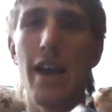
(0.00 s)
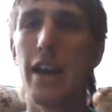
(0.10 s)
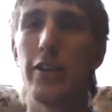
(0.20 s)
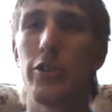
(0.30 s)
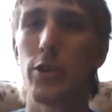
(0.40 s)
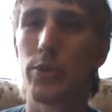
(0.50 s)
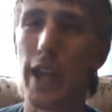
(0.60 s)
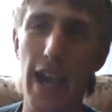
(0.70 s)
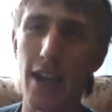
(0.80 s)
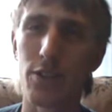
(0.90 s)
it shows
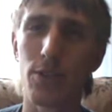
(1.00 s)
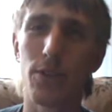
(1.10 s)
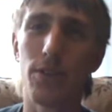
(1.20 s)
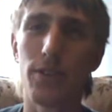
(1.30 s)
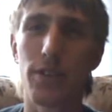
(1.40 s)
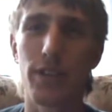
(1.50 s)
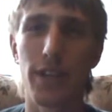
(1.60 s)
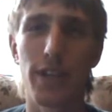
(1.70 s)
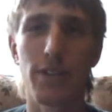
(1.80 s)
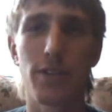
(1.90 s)
castles and
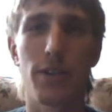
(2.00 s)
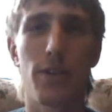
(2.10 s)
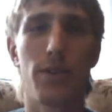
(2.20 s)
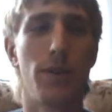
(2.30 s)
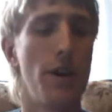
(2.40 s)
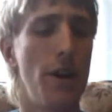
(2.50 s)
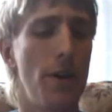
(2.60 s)
things, so